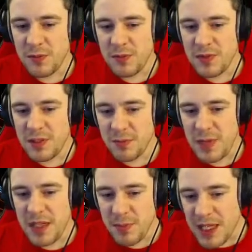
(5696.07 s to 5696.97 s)

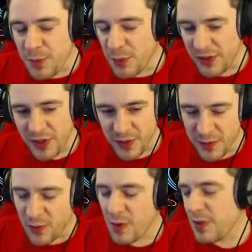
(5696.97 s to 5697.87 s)
make a point on the
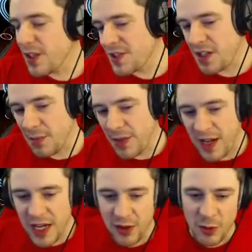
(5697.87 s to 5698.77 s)
forum and they'll say about
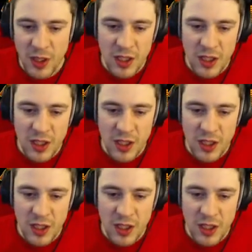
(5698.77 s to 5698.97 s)
how,